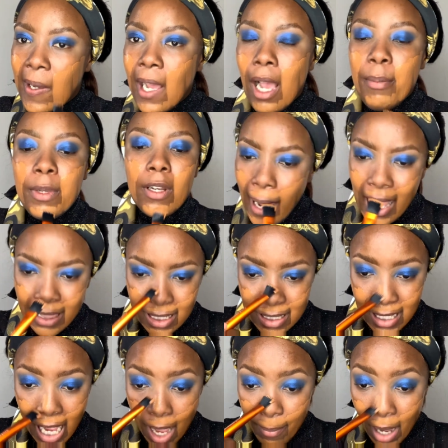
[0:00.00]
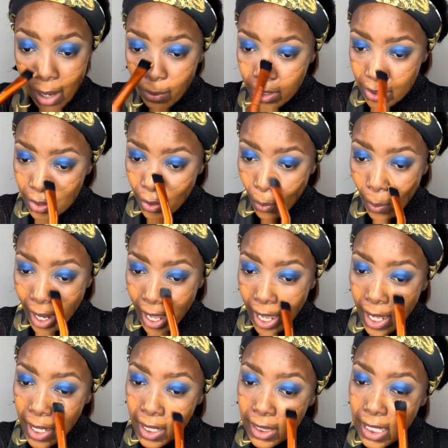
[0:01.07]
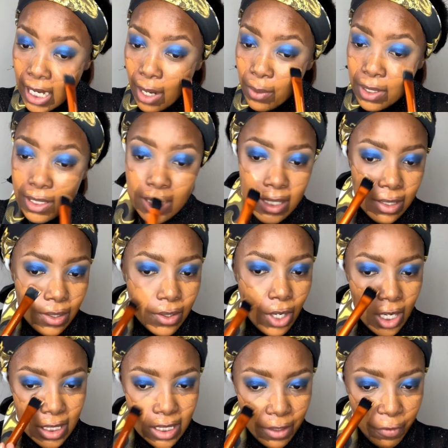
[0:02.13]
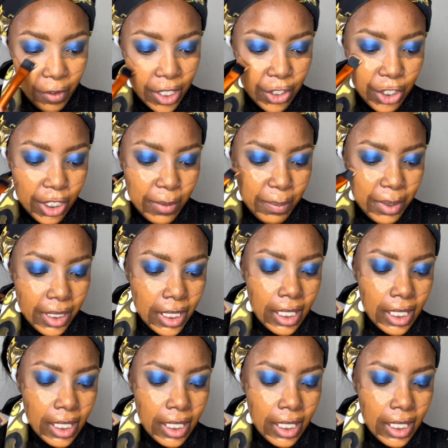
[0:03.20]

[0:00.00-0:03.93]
I mean, at the time I wasn't aware that I was in a toxic friendship.